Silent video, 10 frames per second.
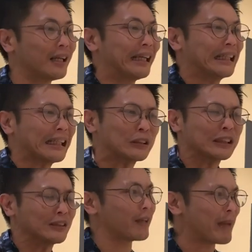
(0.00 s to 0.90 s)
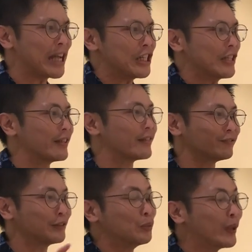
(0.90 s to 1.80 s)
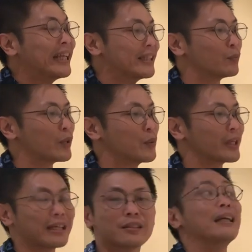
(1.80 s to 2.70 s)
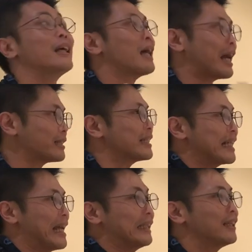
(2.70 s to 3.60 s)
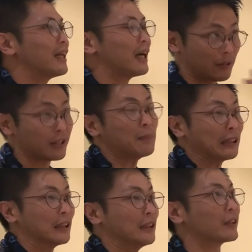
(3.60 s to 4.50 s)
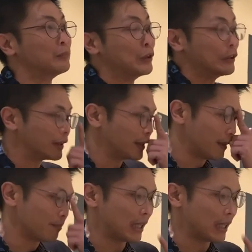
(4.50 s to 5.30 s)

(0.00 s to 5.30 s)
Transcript: It allows us to imagine different ways in which we can understand this particular community in